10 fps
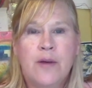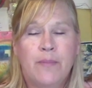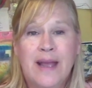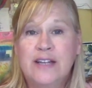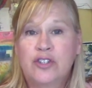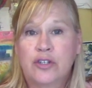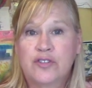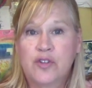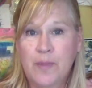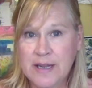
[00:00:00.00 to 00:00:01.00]

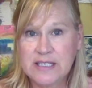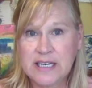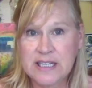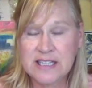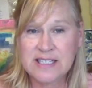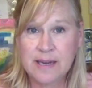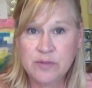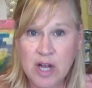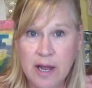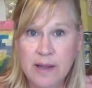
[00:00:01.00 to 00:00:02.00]
painters who painted at the same
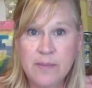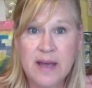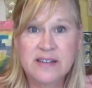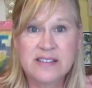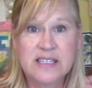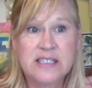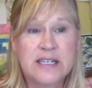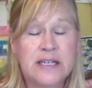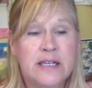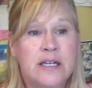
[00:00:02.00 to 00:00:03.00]
time as he
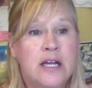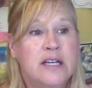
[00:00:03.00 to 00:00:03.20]
did.